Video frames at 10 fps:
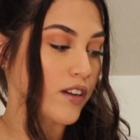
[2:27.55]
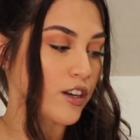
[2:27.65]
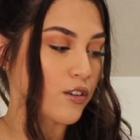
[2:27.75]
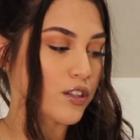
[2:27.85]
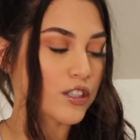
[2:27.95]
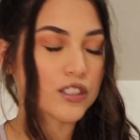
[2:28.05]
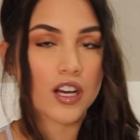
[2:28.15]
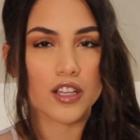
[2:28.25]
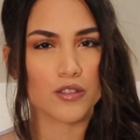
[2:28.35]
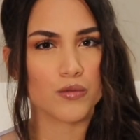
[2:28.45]
I know there's
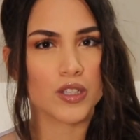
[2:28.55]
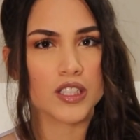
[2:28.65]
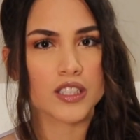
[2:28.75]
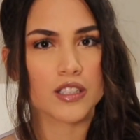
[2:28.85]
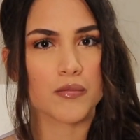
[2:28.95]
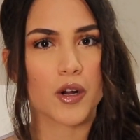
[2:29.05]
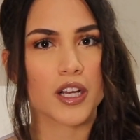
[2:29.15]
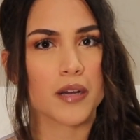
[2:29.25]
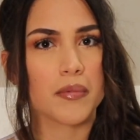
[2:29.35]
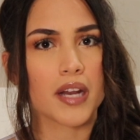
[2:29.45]
other ones in the
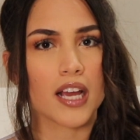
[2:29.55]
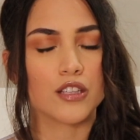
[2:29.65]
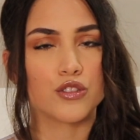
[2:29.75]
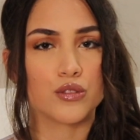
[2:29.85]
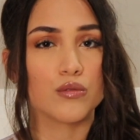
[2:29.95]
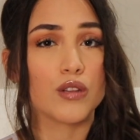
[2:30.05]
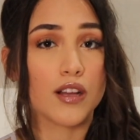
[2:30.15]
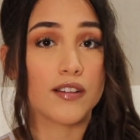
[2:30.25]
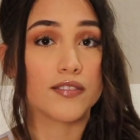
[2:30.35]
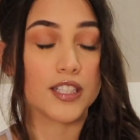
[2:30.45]
market, but I do
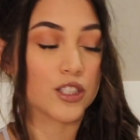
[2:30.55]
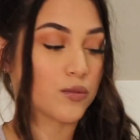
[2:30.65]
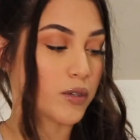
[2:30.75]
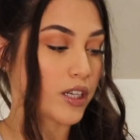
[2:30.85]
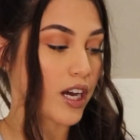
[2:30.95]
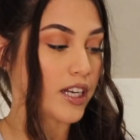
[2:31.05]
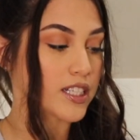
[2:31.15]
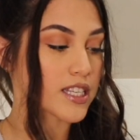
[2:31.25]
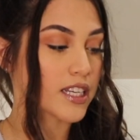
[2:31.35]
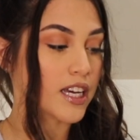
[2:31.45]
love this one
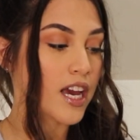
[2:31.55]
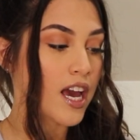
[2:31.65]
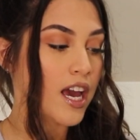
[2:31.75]
honestly.